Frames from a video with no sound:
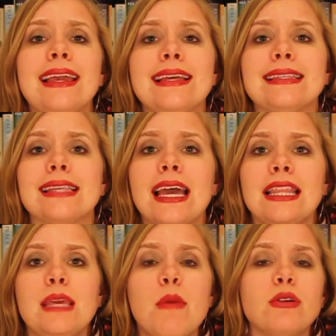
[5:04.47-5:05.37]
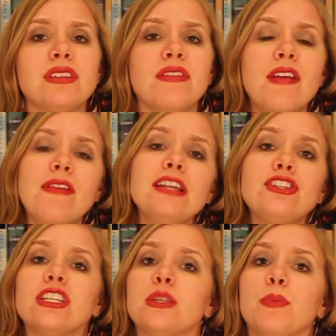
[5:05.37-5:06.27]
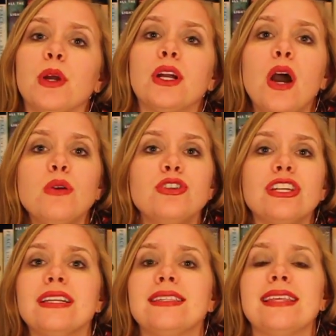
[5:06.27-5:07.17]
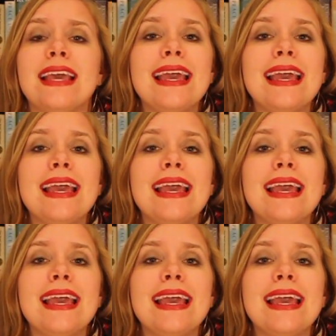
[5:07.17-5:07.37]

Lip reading: is the most vivacious, precocious,